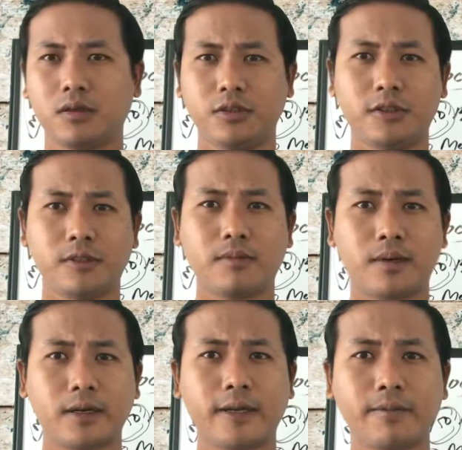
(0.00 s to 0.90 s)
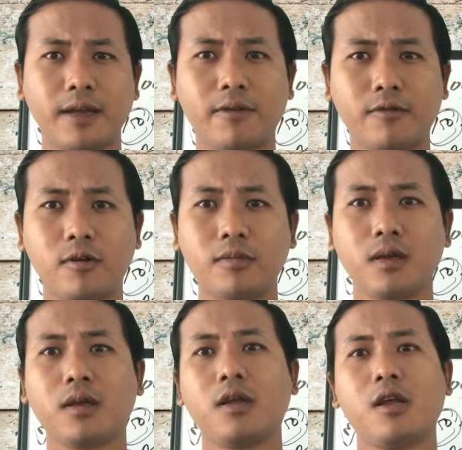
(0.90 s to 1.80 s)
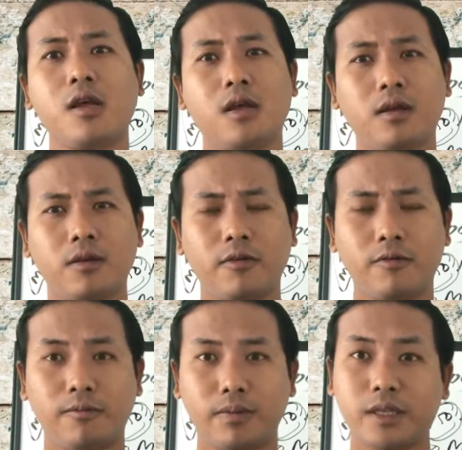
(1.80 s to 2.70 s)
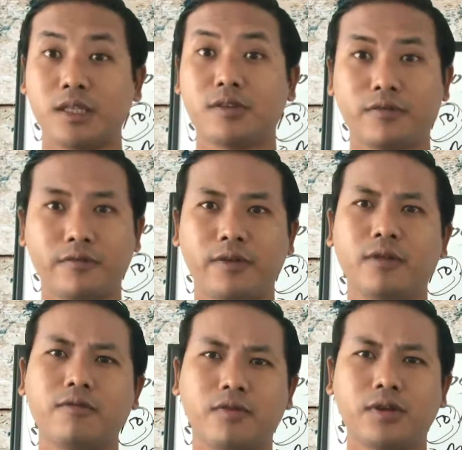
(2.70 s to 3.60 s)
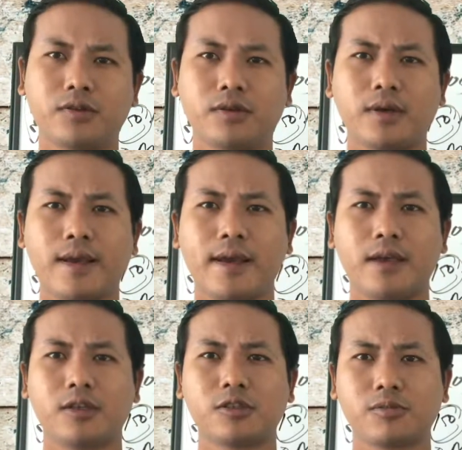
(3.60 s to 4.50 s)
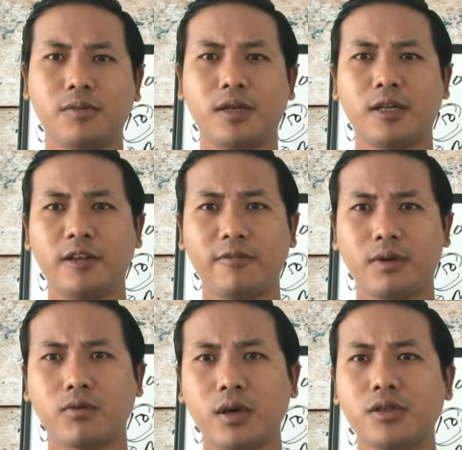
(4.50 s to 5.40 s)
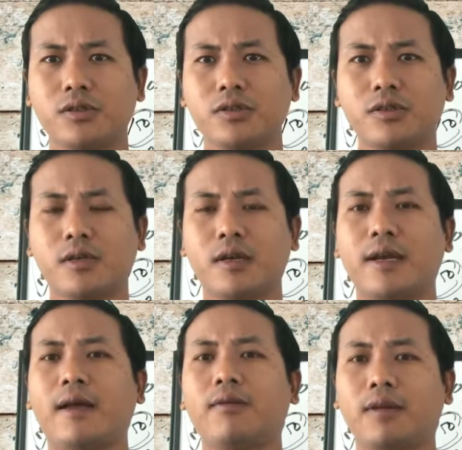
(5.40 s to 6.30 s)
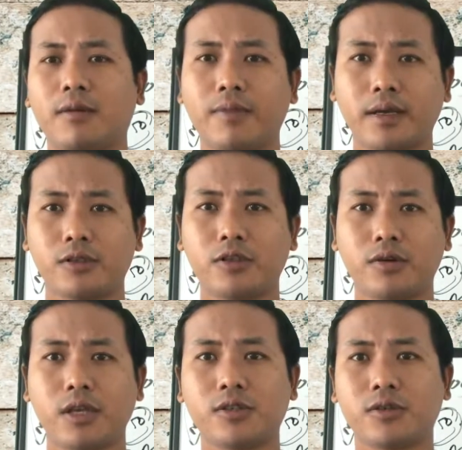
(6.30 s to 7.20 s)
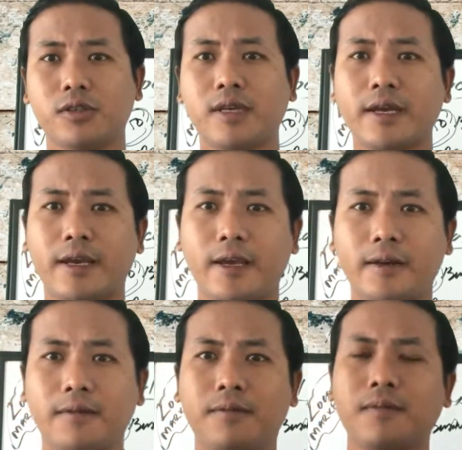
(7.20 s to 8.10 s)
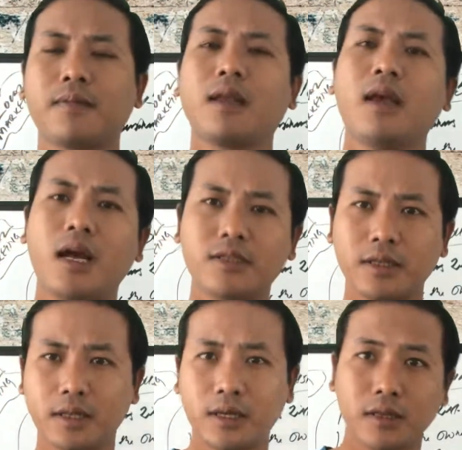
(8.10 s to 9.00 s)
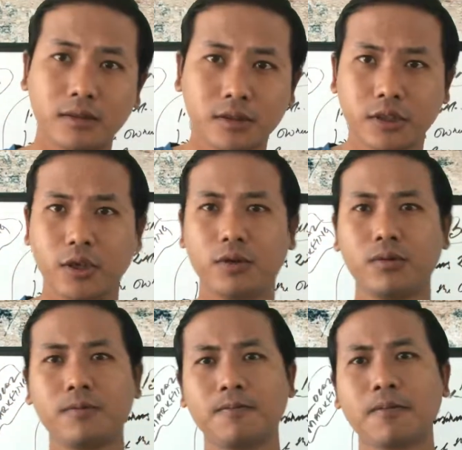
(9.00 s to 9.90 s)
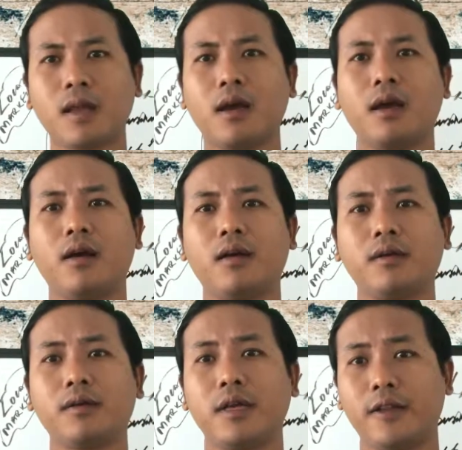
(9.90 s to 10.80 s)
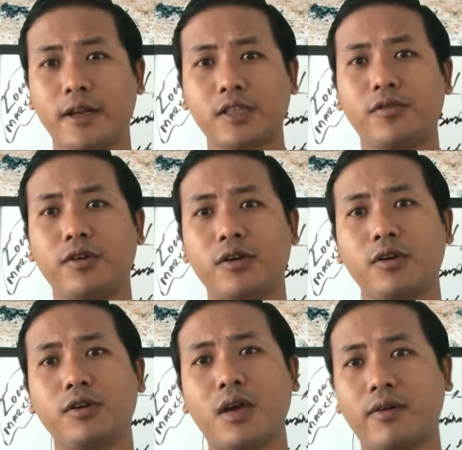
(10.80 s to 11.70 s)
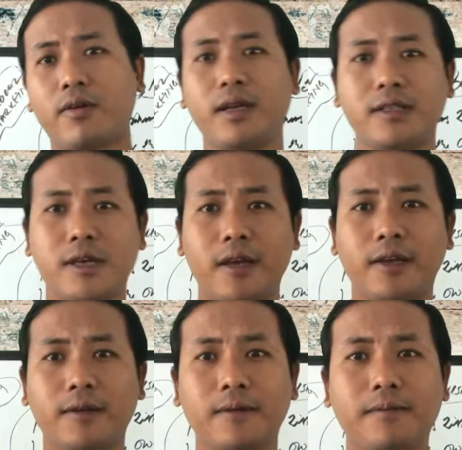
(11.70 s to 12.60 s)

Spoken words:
digital marketing platform, please feel free to ask me and leave me questions, and I will get back to you as soon as I can. Until then, I'll see you in the next video. You have a great day.